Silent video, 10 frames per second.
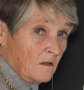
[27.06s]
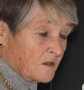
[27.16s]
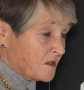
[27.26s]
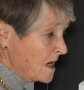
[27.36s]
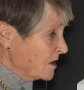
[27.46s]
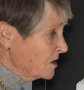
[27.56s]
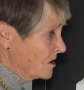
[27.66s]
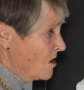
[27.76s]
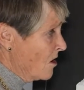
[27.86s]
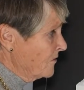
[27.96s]
second
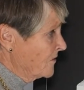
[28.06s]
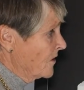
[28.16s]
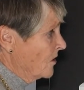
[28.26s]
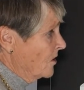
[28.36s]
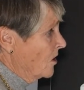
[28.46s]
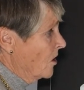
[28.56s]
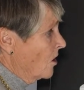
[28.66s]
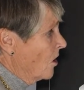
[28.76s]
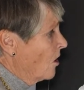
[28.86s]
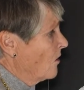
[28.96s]
half
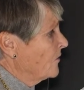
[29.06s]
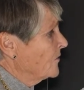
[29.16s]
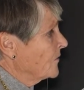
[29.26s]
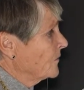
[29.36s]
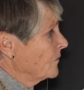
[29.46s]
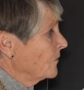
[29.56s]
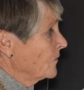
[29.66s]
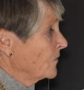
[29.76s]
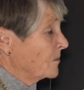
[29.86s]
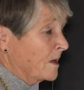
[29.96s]
of
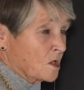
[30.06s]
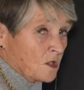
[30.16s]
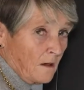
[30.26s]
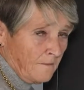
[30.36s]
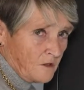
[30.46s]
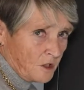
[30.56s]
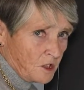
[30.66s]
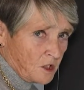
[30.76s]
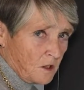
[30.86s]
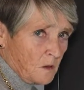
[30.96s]
the picture I've
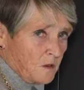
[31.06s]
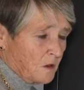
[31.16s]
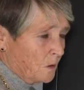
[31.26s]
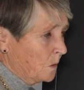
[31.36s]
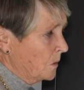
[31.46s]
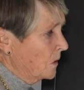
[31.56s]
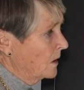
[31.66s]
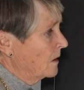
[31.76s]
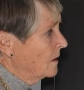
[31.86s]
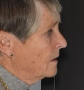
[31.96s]
just showed you.
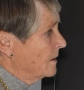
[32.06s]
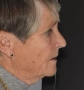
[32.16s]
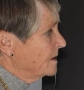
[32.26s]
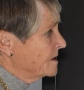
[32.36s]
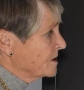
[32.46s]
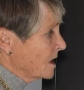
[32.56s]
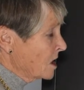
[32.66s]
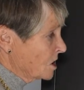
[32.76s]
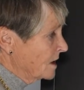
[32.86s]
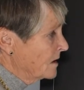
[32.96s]
It is
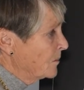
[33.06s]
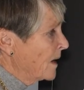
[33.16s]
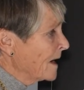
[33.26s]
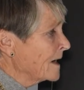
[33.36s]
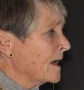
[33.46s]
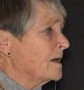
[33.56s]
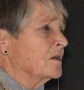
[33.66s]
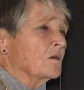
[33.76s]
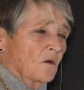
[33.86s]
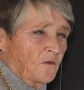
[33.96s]
actually the back
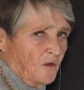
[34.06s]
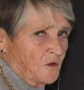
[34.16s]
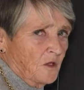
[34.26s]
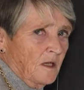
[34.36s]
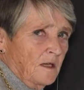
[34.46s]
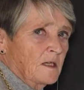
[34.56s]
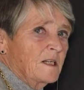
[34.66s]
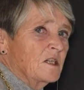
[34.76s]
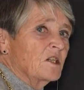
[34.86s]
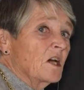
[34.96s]
end of the
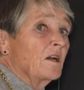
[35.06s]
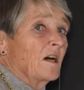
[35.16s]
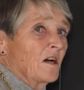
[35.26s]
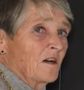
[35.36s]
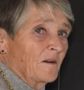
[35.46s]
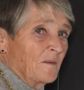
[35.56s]
Trillion Tonne.